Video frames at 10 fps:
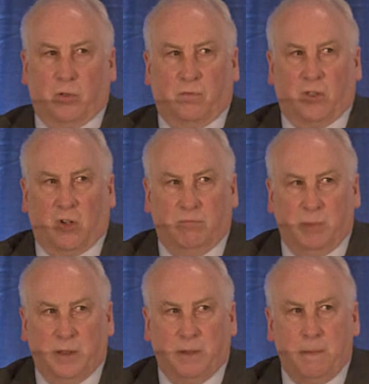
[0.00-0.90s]
of the
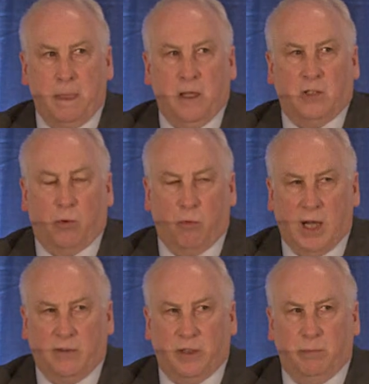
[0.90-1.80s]
government, the
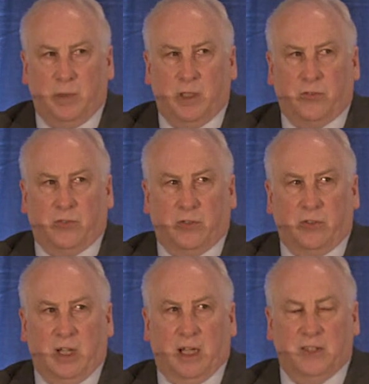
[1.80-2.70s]
relevant
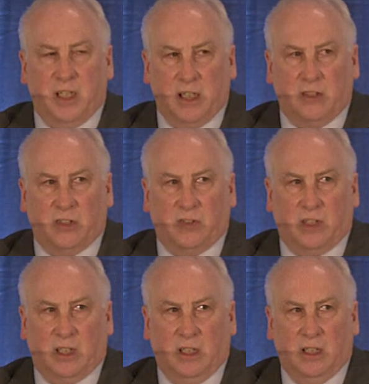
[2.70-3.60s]
ministers and the
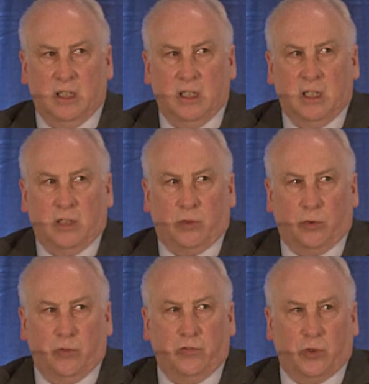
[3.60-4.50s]
HSE to
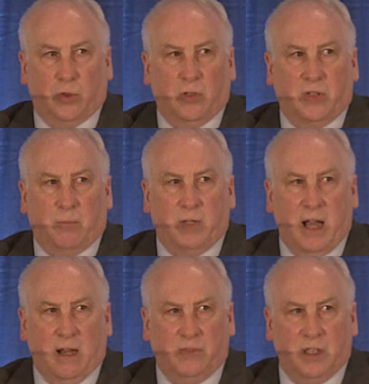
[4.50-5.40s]
ensure that we
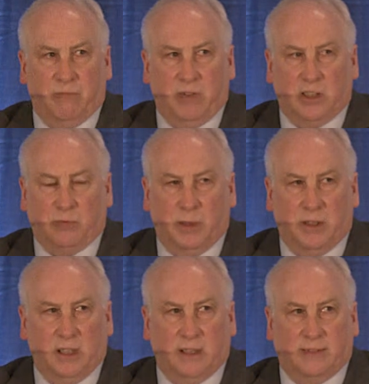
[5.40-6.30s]
have the
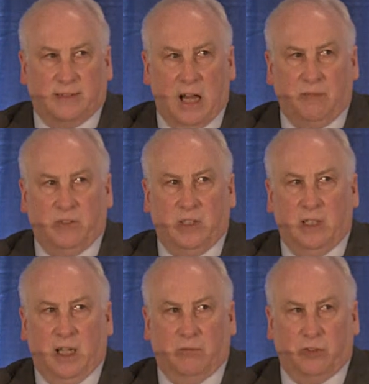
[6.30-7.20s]
investment in staffing
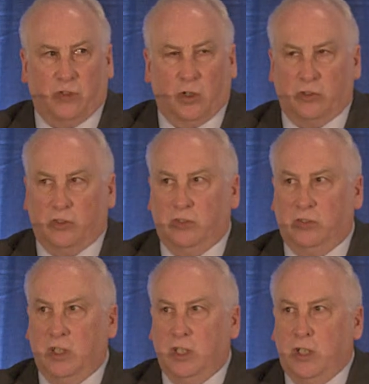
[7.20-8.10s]
and
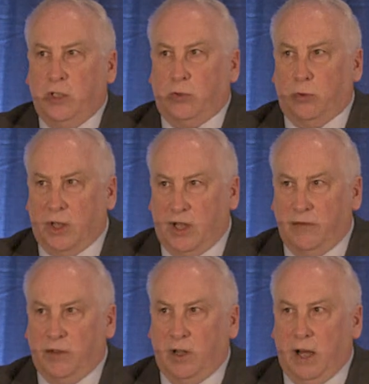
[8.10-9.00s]
resources to
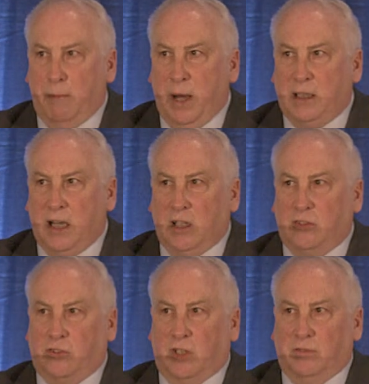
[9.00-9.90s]
deliver a mental health
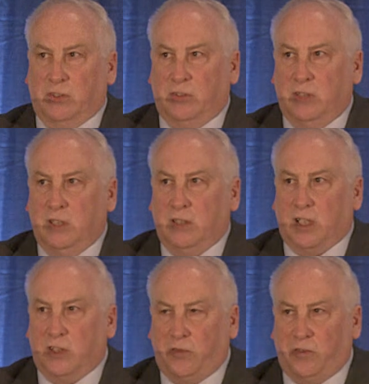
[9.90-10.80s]
service
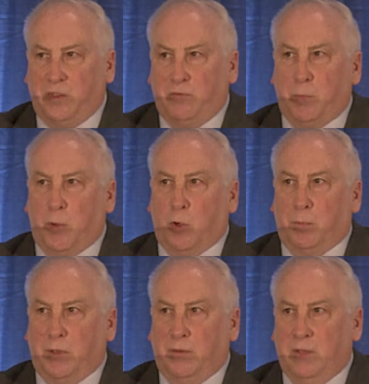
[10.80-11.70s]
that is fit for
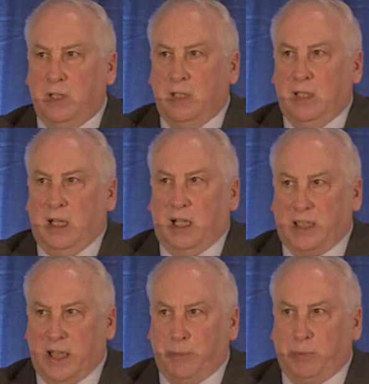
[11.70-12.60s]
purpose and
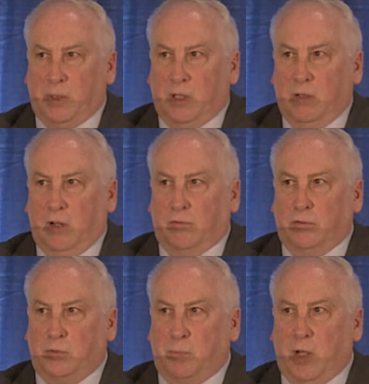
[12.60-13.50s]
capable of
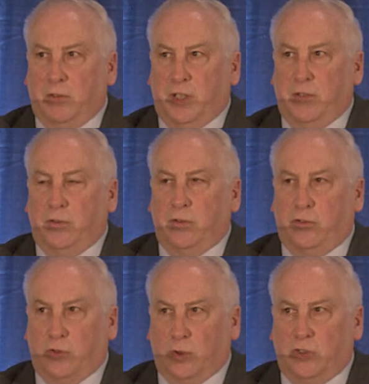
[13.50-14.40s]
responding to the
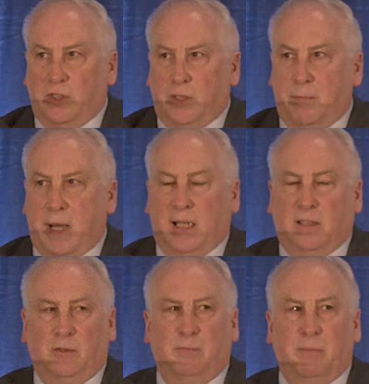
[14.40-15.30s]
surging
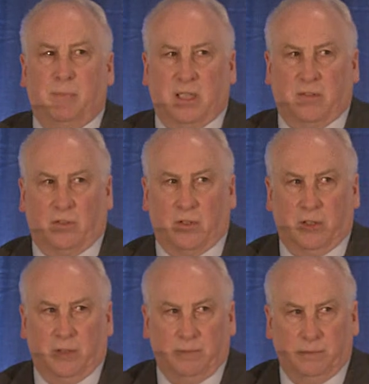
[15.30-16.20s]
demands being placed on
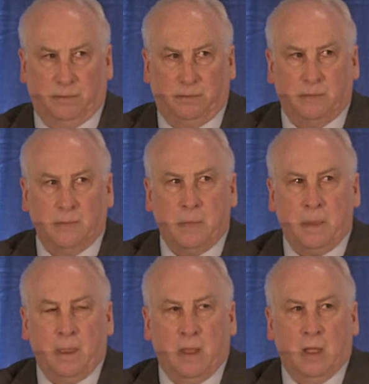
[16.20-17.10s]
it.
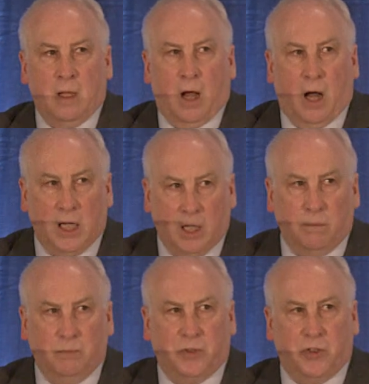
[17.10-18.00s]
I
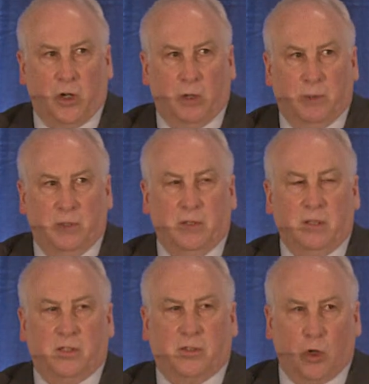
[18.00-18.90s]
am determined
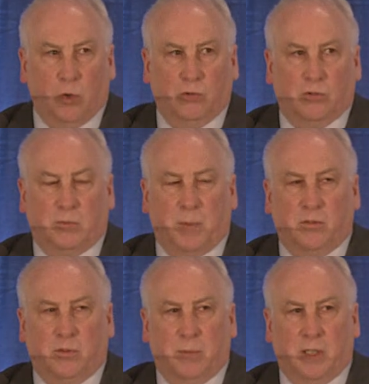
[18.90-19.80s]
that those
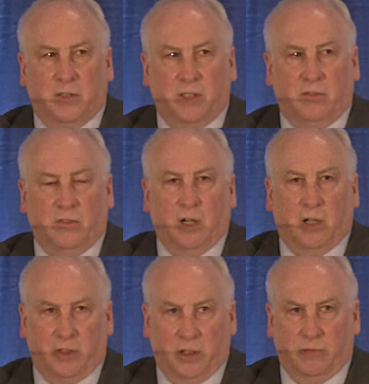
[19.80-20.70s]
responsibilities are
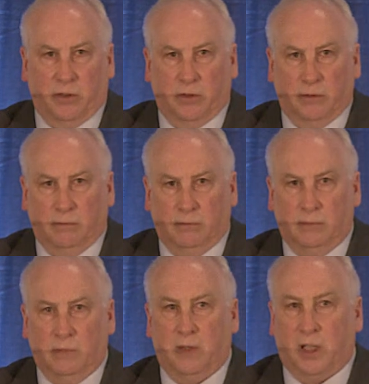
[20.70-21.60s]
delivered on.
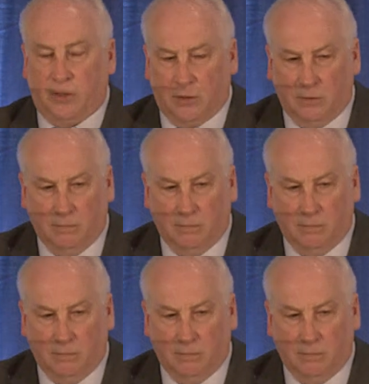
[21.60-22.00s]
Thank you.